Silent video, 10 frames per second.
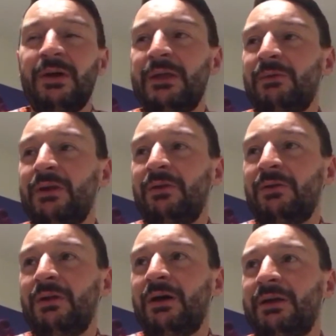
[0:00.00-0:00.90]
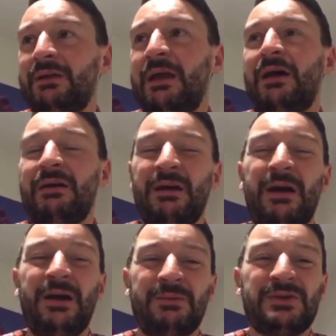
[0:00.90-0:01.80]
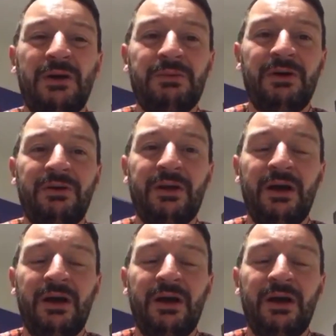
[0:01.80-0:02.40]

You want to look like, yeah, I am top dog.